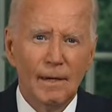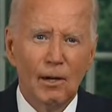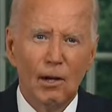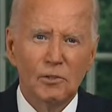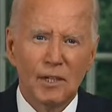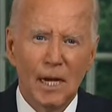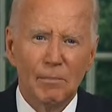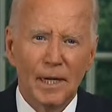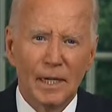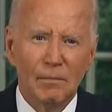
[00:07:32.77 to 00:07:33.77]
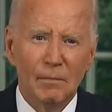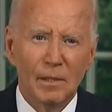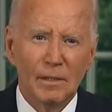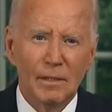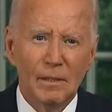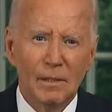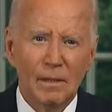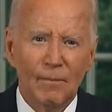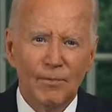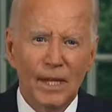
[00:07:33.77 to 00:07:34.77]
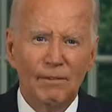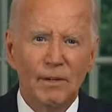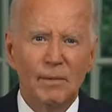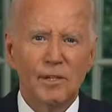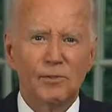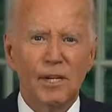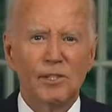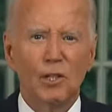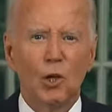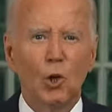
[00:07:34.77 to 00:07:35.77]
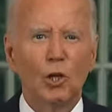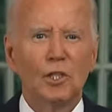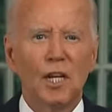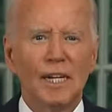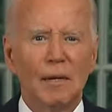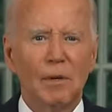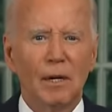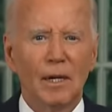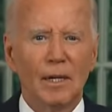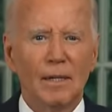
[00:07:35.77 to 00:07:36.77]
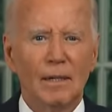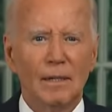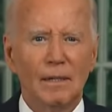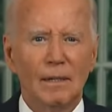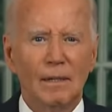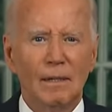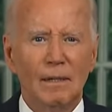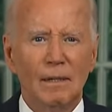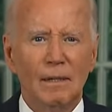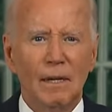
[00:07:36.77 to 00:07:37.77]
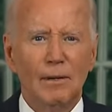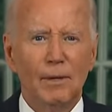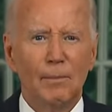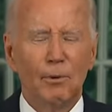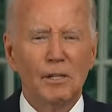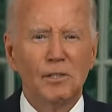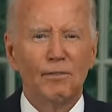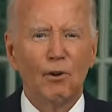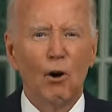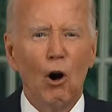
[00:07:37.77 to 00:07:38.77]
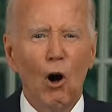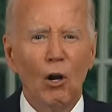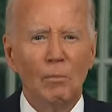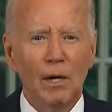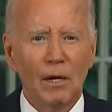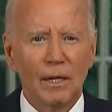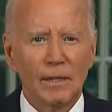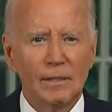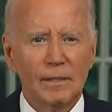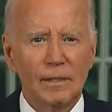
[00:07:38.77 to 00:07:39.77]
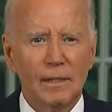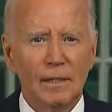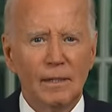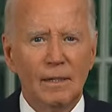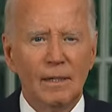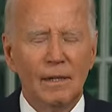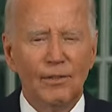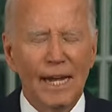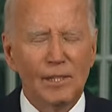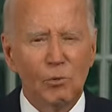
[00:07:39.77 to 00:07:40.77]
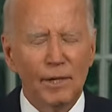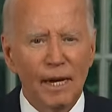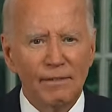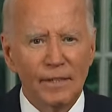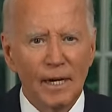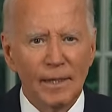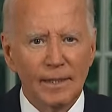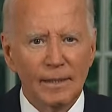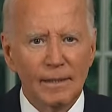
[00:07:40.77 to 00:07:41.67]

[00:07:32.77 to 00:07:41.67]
I also kept my commitment to have an administration that looks like America and be a president for all Americans. That's what I've done.